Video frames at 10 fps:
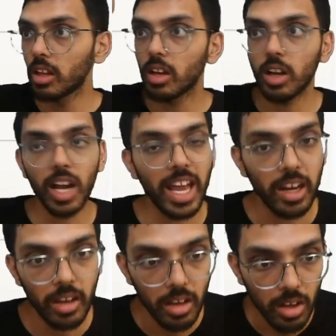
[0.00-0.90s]
Again,
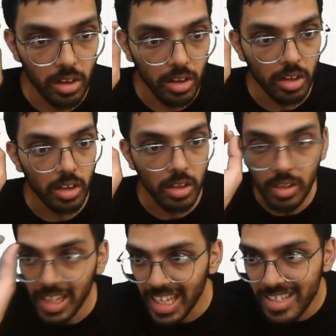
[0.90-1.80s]
a
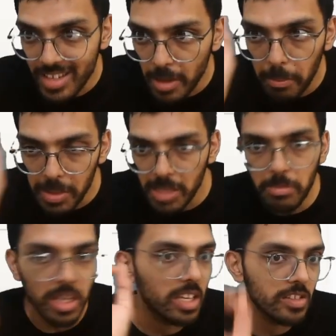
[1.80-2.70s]
laser beam
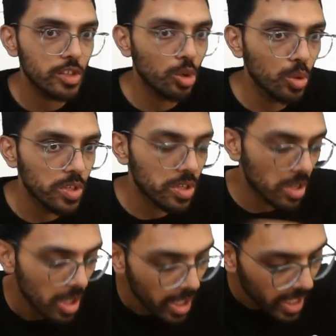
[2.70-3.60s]
is used.
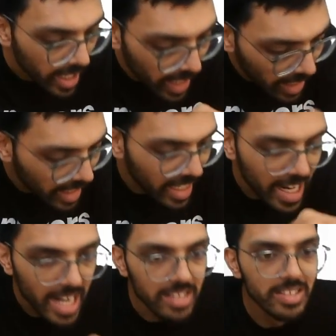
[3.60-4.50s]
It
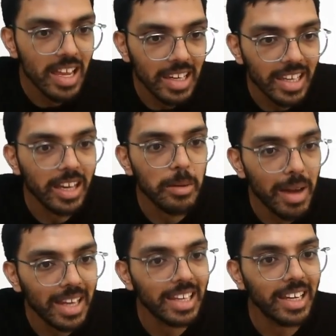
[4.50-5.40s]
creates the layer by
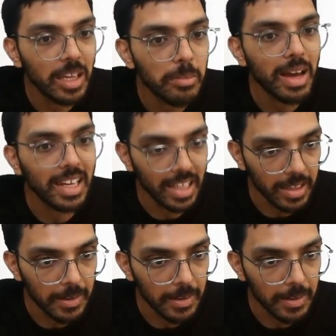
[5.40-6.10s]
layer by layer.